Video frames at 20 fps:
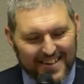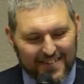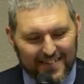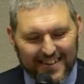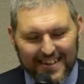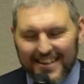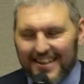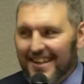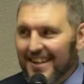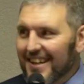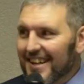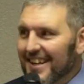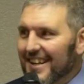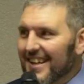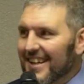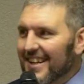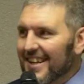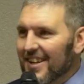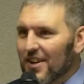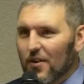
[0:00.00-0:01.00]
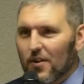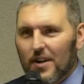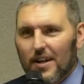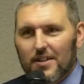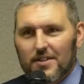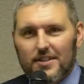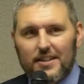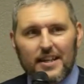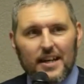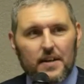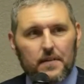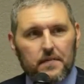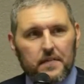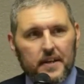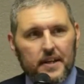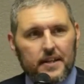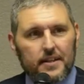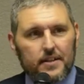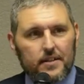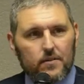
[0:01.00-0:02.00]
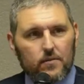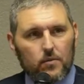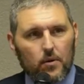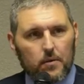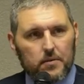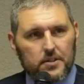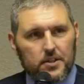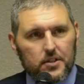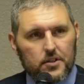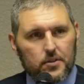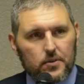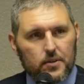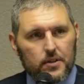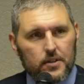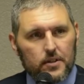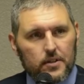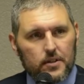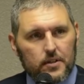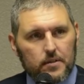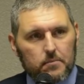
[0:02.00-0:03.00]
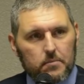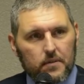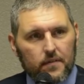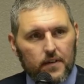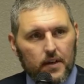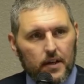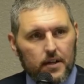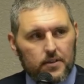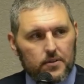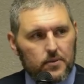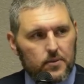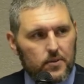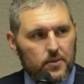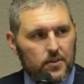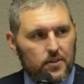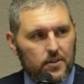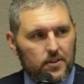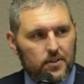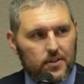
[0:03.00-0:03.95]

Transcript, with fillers: anyway, going out to that event, what was he doing? Provocateur